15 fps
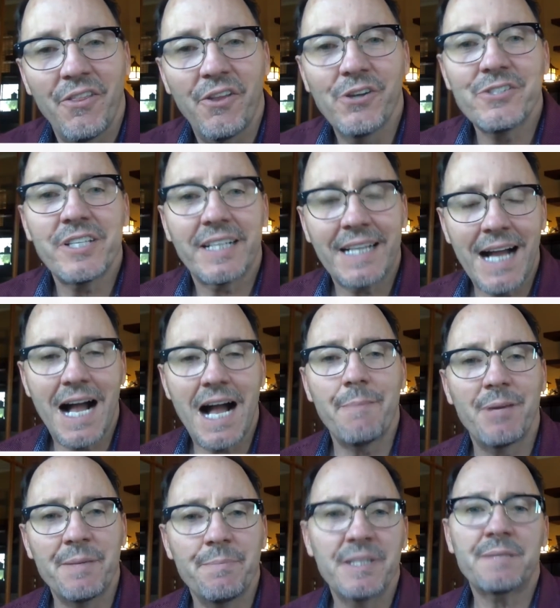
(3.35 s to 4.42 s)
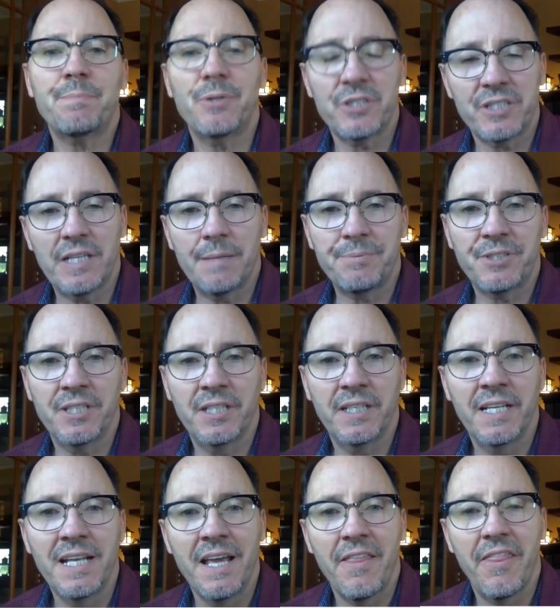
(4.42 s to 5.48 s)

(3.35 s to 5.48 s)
There's a common misperception